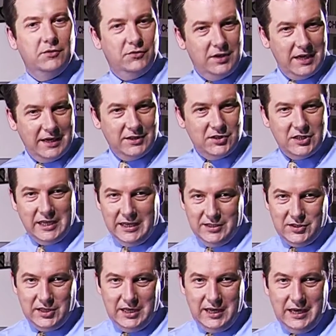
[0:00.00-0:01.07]
This
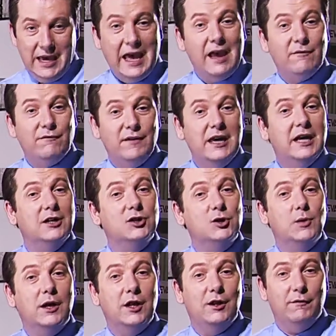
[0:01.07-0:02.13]
is the
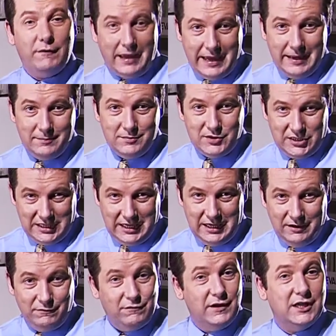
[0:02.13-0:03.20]

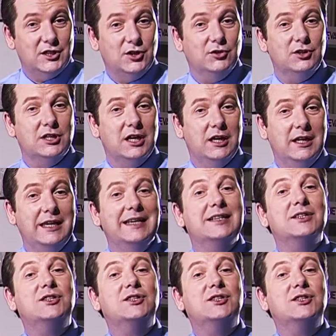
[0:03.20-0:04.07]
FVL12MC vertical turning